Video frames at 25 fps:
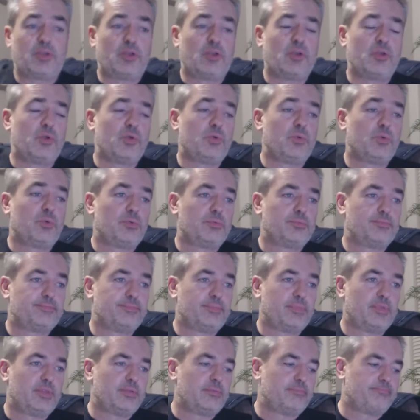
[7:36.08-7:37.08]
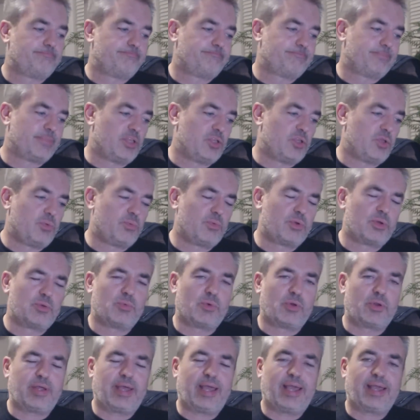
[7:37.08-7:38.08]
Who
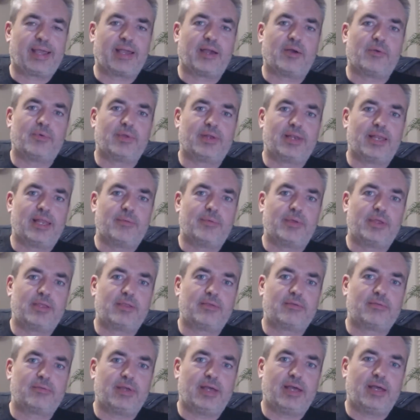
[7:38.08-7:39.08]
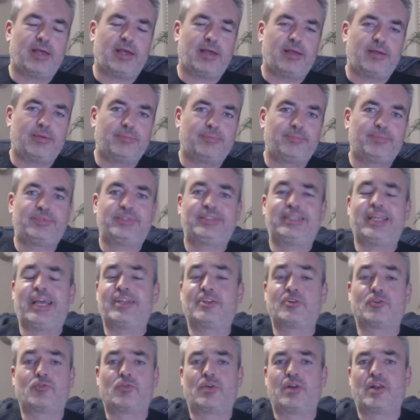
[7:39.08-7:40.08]
wouldn't want to hang out with Lemmy?
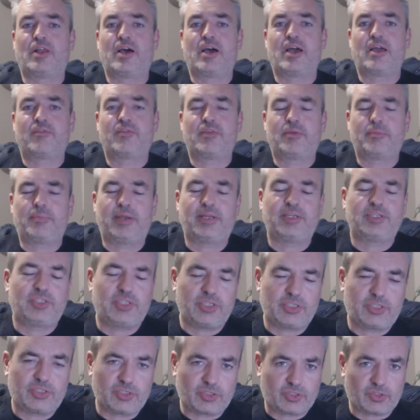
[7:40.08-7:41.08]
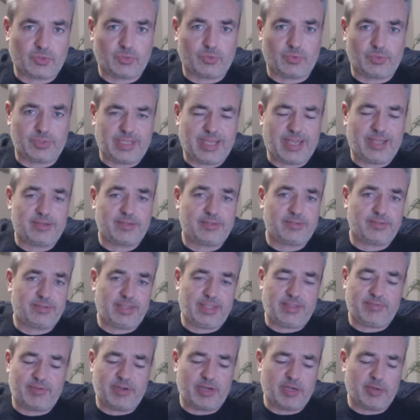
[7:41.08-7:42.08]
Dead or alive, but he's just as cool dead,
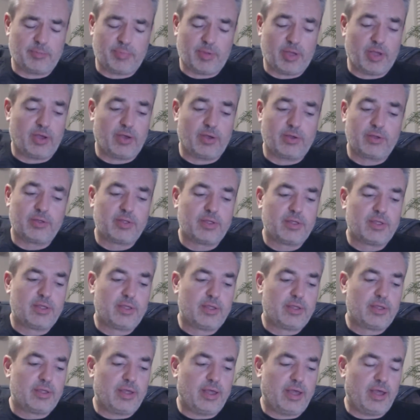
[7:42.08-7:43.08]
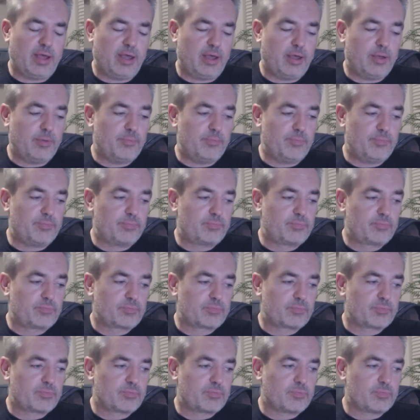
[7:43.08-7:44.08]
even in a bar. I
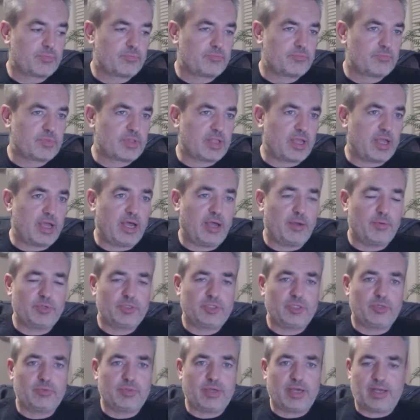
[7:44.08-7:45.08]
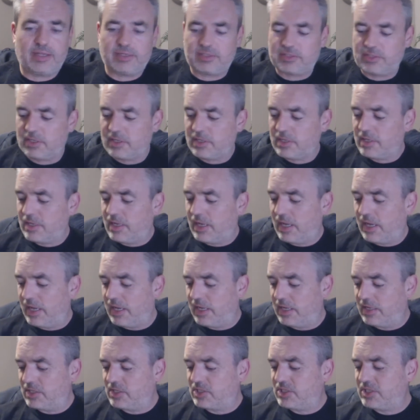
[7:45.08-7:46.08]
would do that.
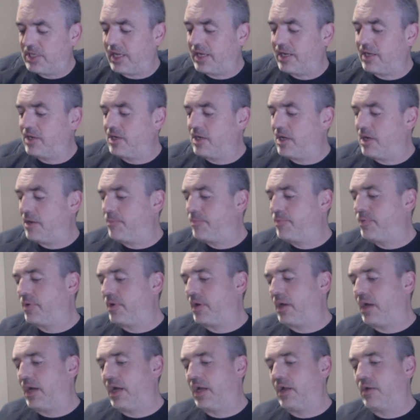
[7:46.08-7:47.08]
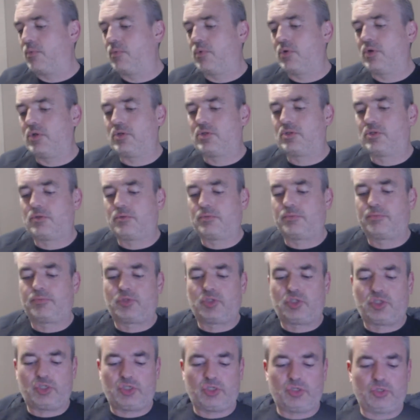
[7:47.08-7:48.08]
Second up, I would
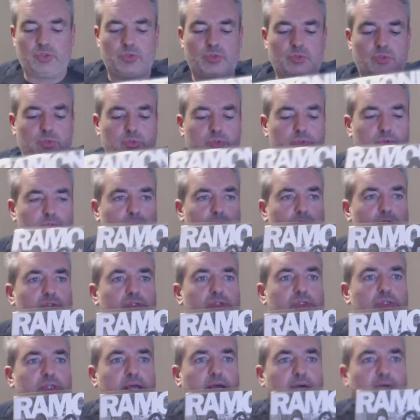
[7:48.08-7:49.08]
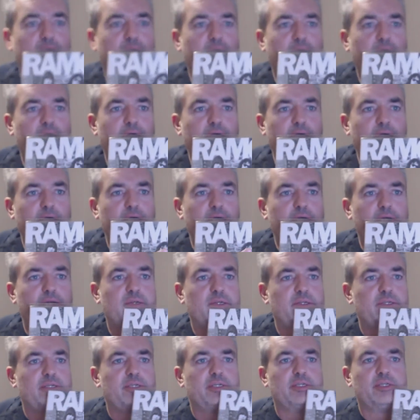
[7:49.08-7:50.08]
choose
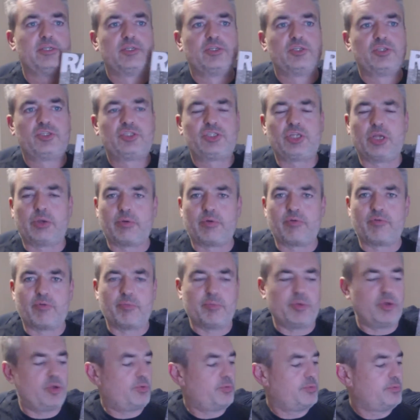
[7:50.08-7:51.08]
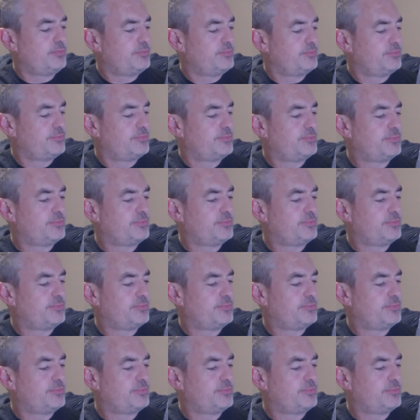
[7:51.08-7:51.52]
Joey Ramone.